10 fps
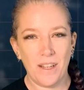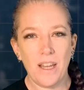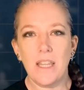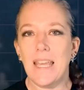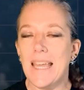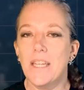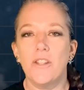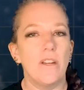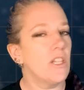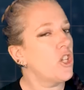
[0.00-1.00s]
The
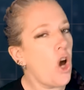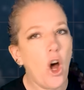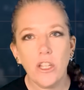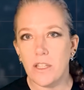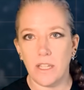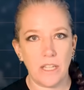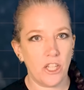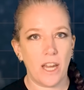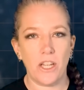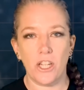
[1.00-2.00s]
industry is constantly
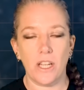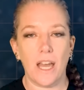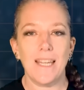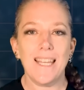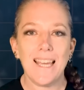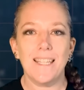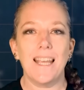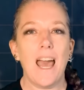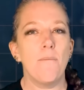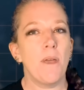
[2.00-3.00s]
changing, and yes, it
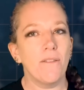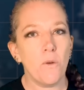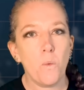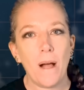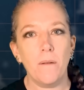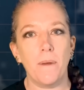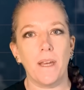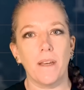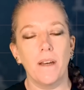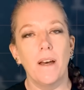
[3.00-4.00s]
can be
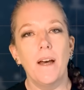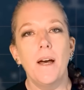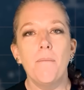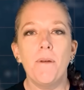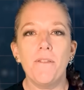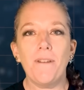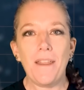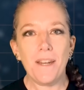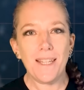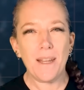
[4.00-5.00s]
overwhelming, but the
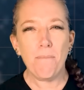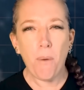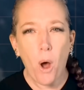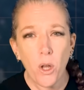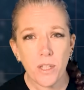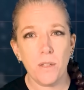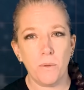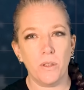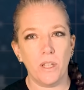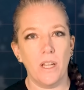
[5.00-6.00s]
fact that it's
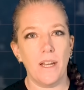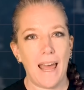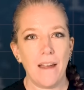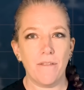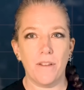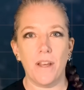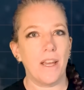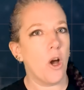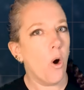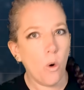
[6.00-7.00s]
impossible to learn
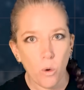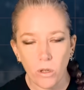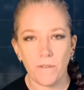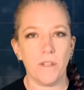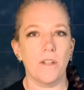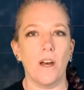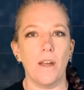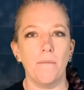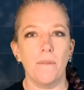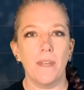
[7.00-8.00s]
everything all of the
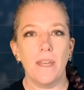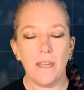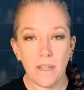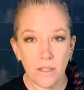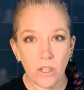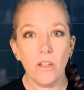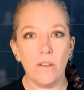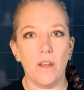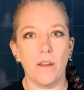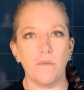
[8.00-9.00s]
time is a good
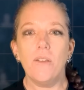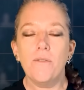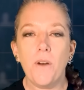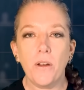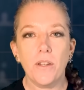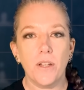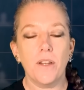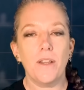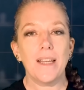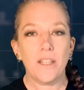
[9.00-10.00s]
thing. Focus on the
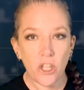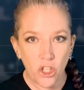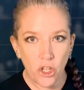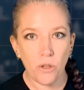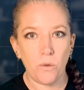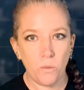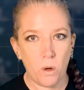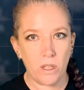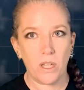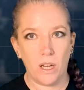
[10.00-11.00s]
things that you
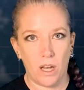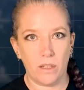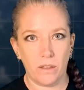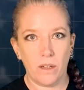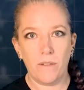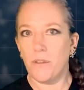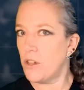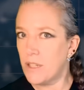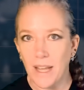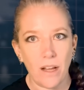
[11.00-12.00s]
want to learn for
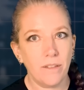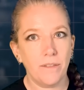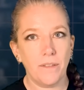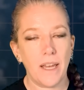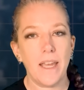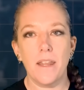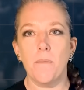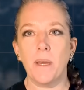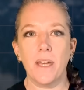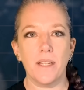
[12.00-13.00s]
yourself, either
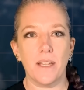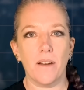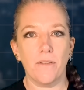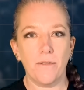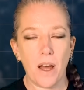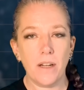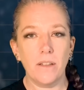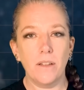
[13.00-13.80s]
because they're fun,